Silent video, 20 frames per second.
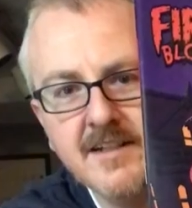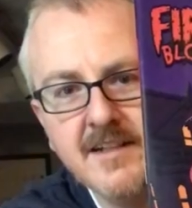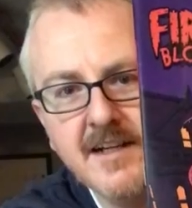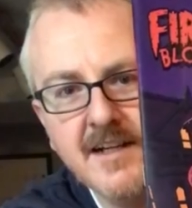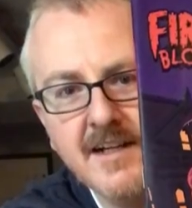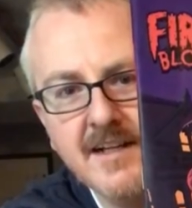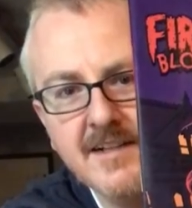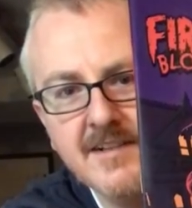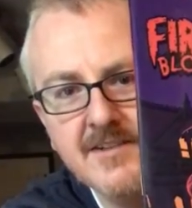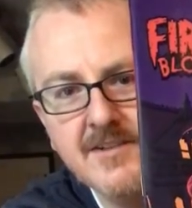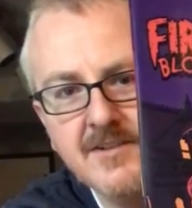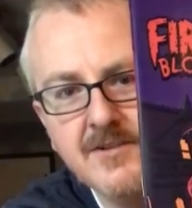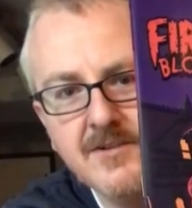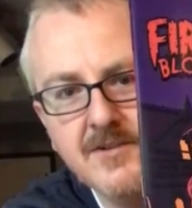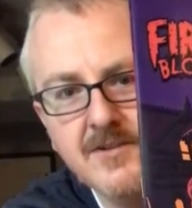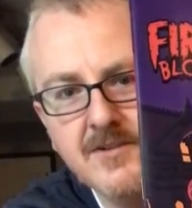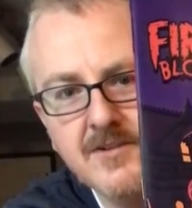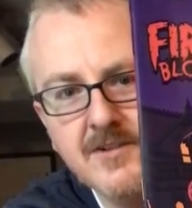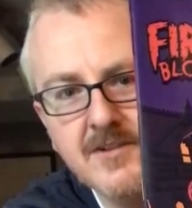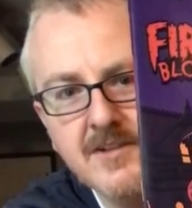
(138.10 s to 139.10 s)
at the high
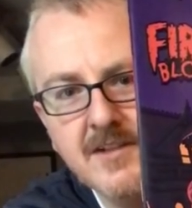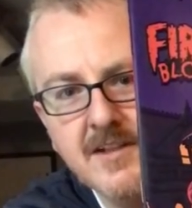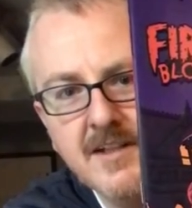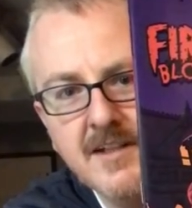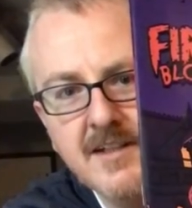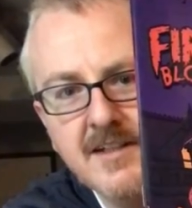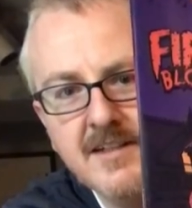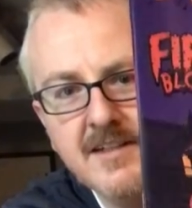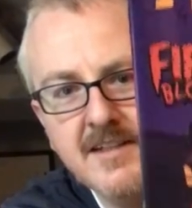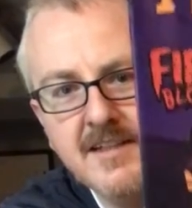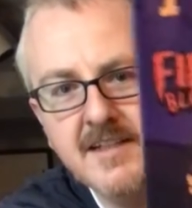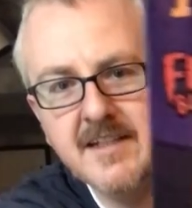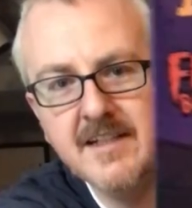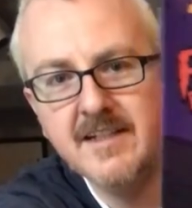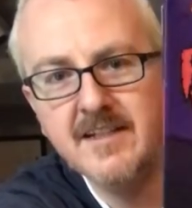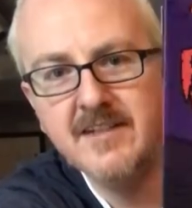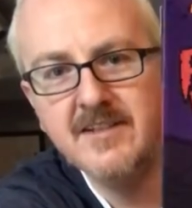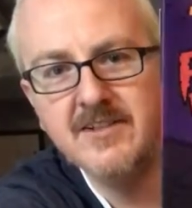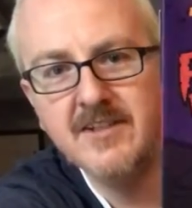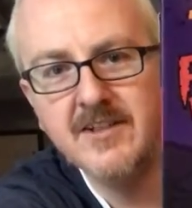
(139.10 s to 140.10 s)
school,
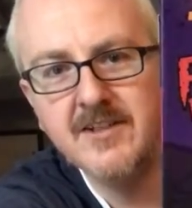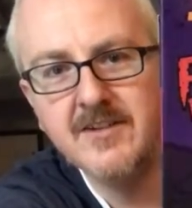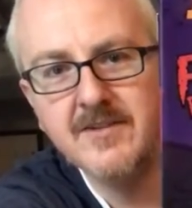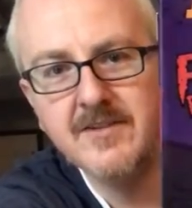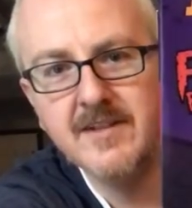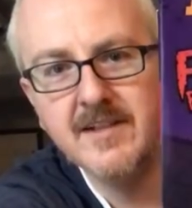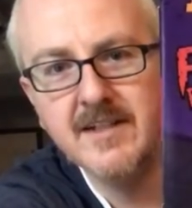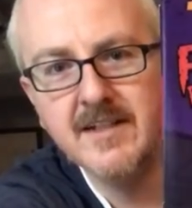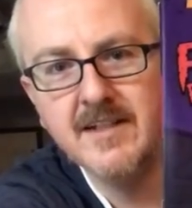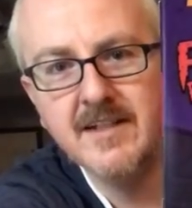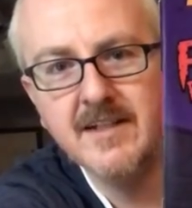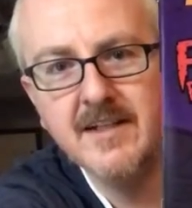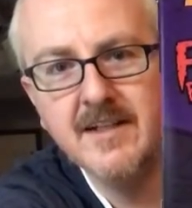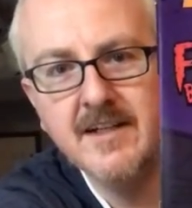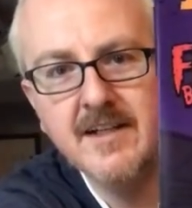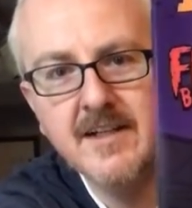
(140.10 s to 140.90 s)
teeth showing.